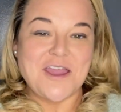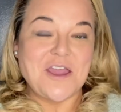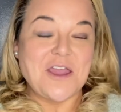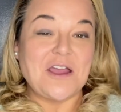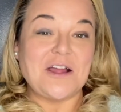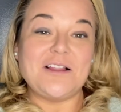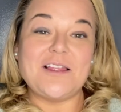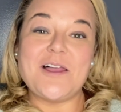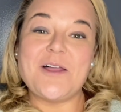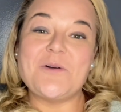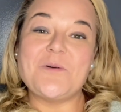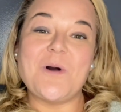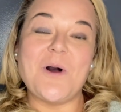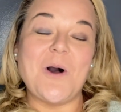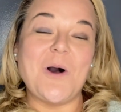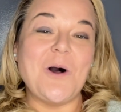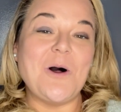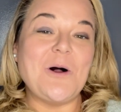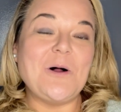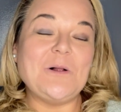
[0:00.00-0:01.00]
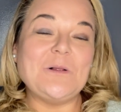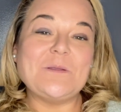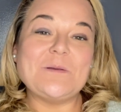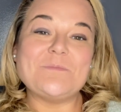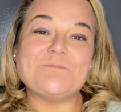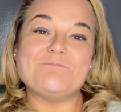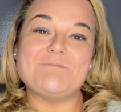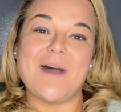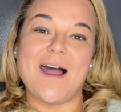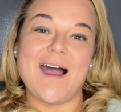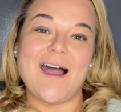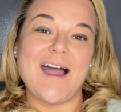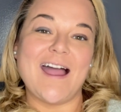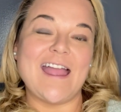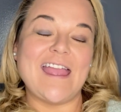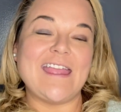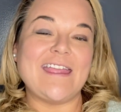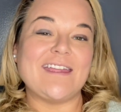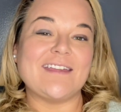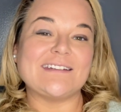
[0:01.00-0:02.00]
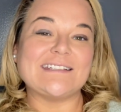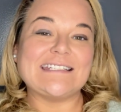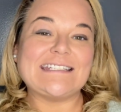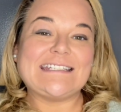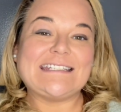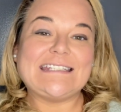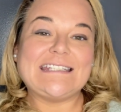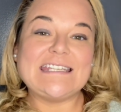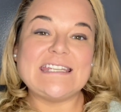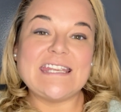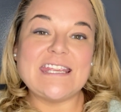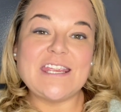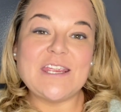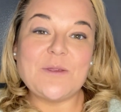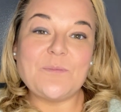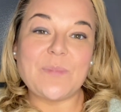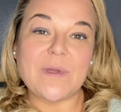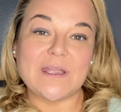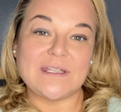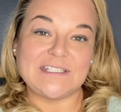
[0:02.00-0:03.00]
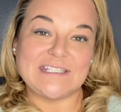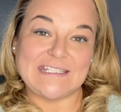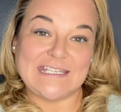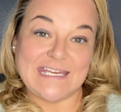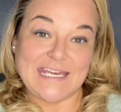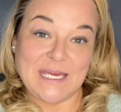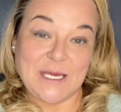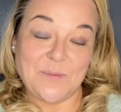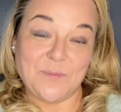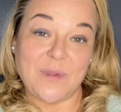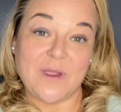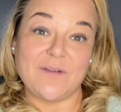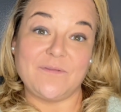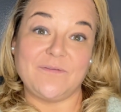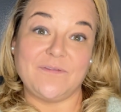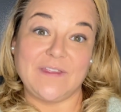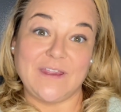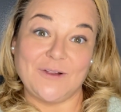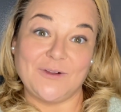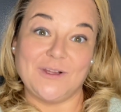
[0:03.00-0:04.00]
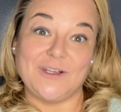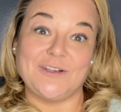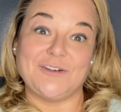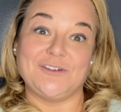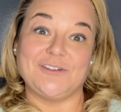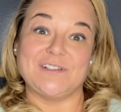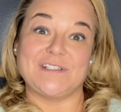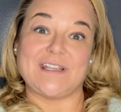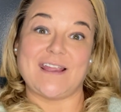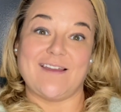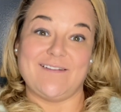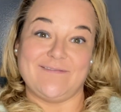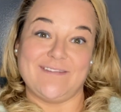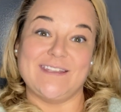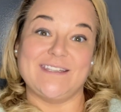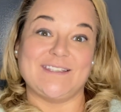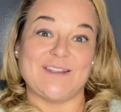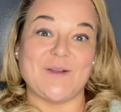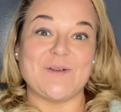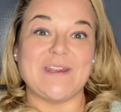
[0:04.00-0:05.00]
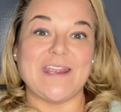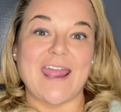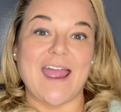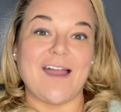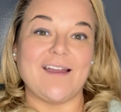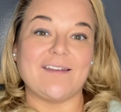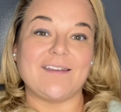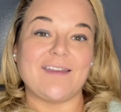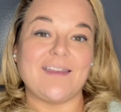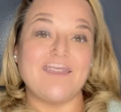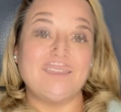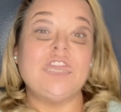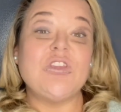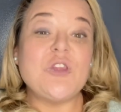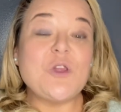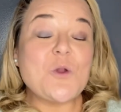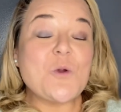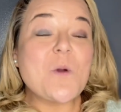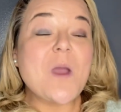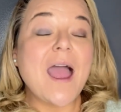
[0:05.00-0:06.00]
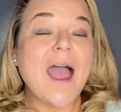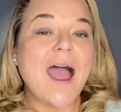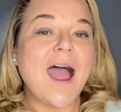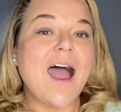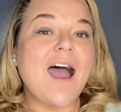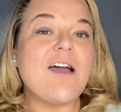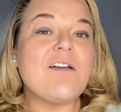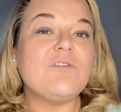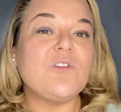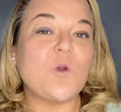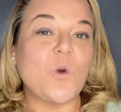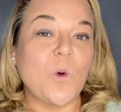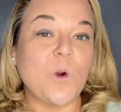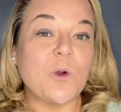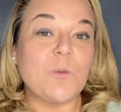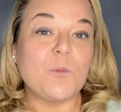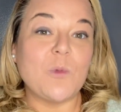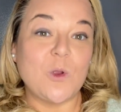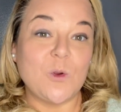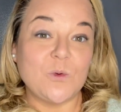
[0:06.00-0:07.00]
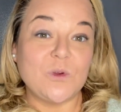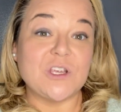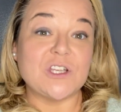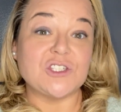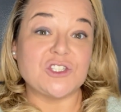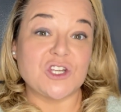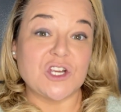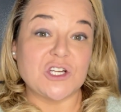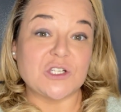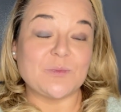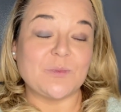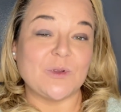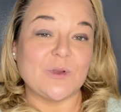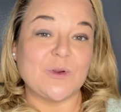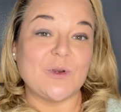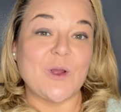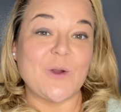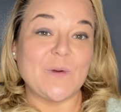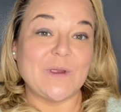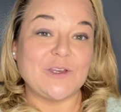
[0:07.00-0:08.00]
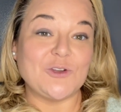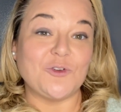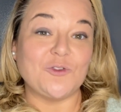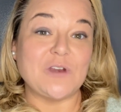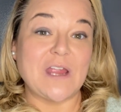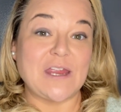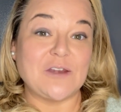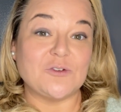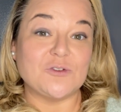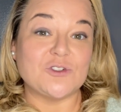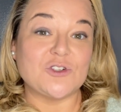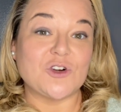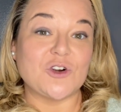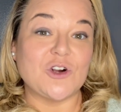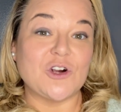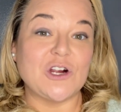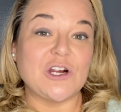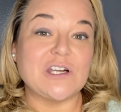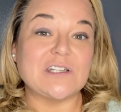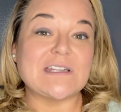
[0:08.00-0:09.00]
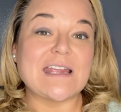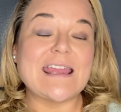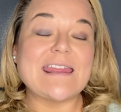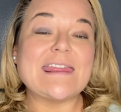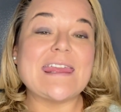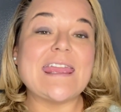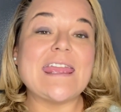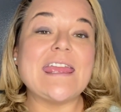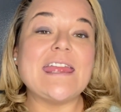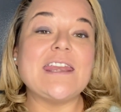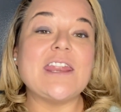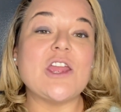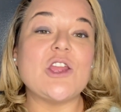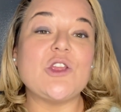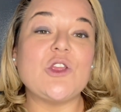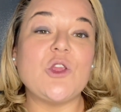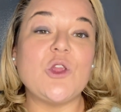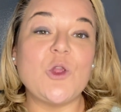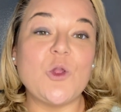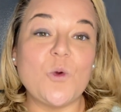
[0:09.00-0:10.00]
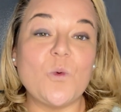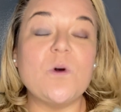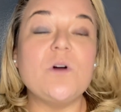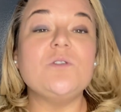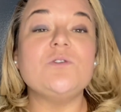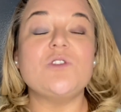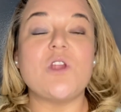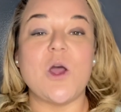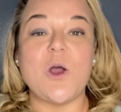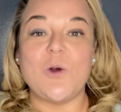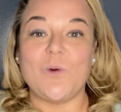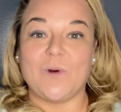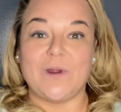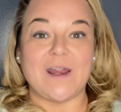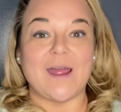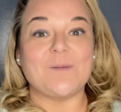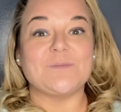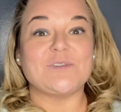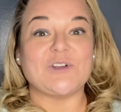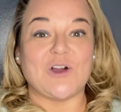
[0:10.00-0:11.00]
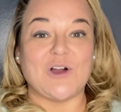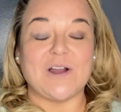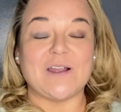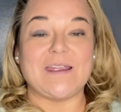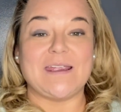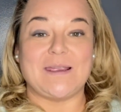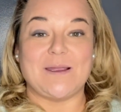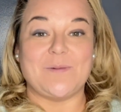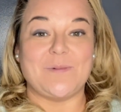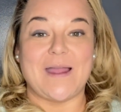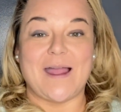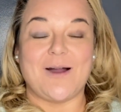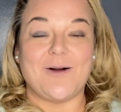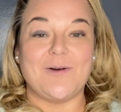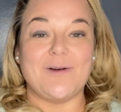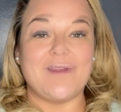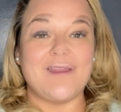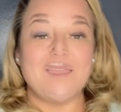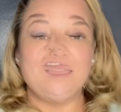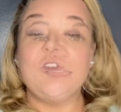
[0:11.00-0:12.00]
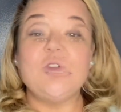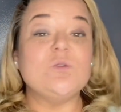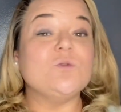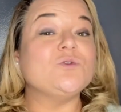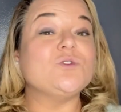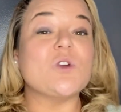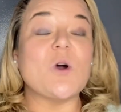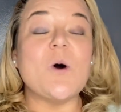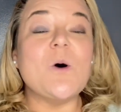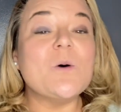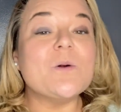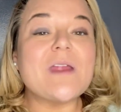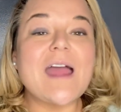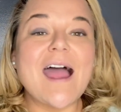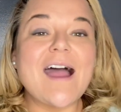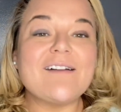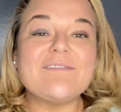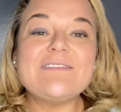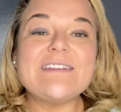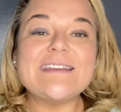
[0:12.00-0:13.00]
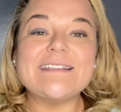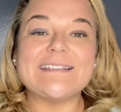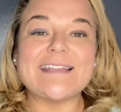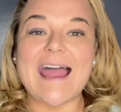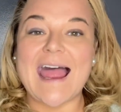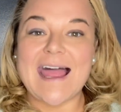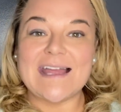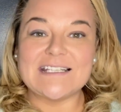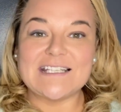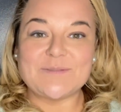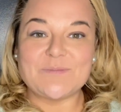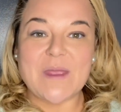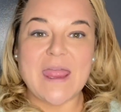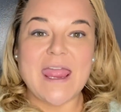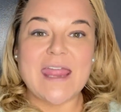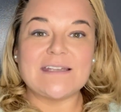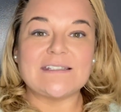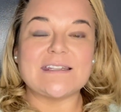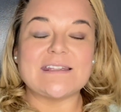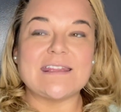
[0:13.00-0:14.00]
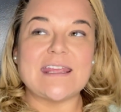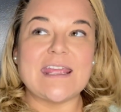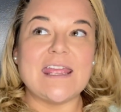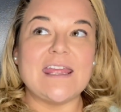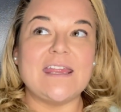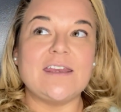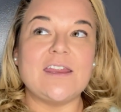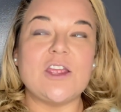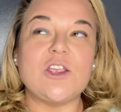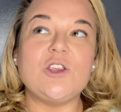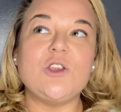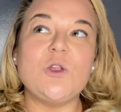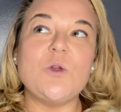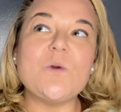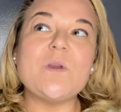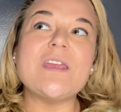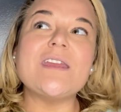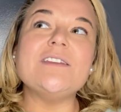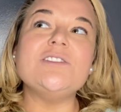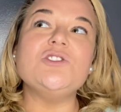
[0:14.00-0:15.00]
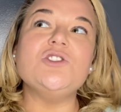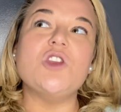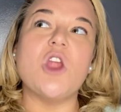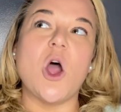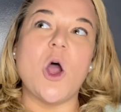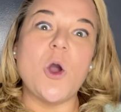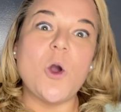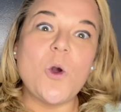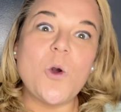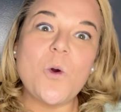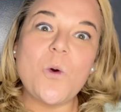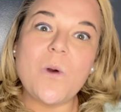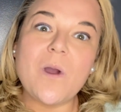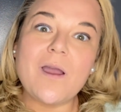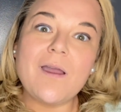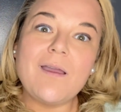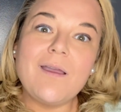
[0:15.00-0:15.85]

Hello, all my deep feelers of the zodiac. If you have your moon conjunct Pluto in your natal chart, then you will know what I'm talking about. If you don't have this aspect, then you can know